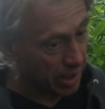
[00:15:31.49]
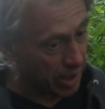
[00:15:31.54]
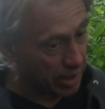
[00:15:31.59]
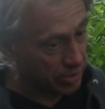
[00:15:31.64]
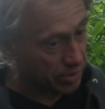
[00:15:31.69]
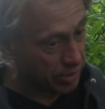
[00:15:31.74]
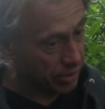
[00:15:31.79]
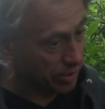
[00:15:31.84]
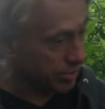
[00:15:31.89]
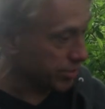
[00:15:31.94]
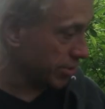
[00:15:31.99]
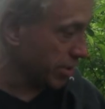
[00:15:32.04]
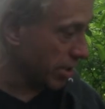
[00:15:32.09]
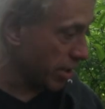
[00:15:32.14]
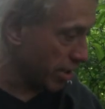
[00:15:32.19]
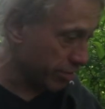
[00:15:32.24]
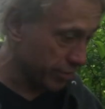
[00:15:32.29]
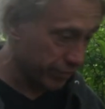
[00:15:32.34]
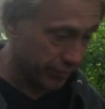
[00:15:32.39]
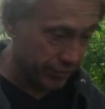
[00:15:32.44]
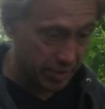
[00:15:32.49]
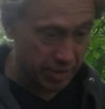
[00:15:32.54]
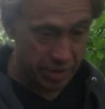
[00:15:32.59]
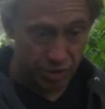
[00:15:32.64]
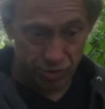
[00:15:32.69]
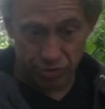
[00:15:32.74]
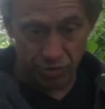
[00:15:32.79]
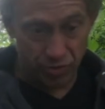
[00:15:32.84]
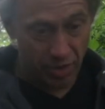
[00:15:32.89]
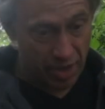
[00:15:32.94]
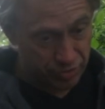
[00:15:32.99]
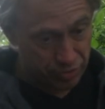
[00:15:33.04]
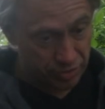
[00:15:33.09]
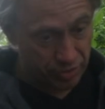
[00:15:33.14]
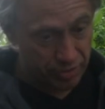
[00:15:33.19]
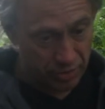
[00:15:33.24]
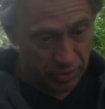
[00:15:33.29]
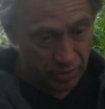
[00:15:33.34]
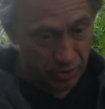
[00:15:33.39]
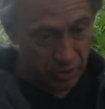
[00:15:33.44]
And you can see 100 feet each
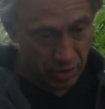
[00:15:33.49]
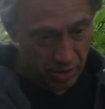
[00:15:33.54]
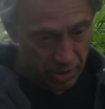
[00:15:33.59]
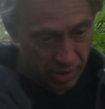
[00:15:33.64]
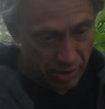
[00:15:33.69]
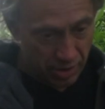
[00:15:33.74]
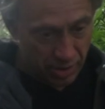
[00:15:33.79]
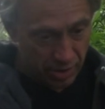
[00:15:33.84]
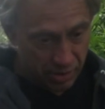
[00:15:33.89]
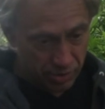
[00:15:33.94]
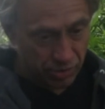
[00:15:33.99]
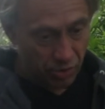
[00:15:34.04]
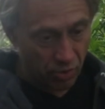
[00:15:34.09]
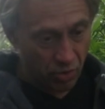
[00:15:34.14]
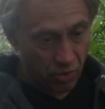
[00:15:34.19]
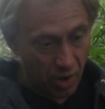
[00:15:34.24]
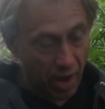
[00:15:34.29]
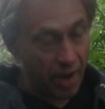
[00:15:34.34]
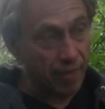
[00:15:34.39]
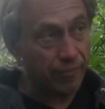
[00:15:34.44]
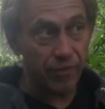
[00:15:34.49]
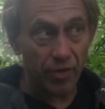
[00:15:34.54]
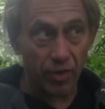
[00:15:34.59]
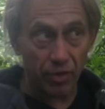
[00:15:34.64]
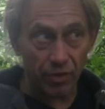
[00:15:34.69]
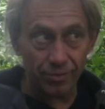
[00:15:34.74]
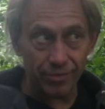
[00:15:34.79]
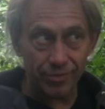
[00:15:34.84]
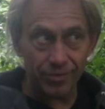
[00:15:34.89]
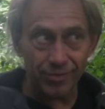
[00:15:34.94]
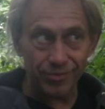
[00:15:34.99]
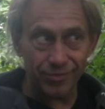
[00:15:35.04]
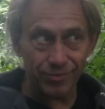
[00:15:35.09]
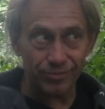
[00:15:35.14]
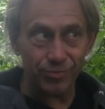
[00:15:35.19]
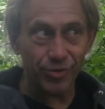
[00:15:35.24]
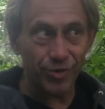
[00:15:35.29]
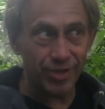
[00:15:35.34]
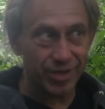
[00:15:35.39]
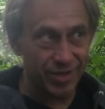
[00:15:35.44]
direction. So I felt
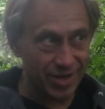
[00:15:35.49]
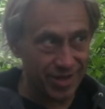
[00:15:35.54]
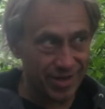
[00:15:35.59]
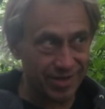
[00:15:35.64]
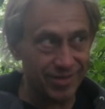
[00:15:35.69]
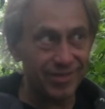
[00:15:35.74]
pretty...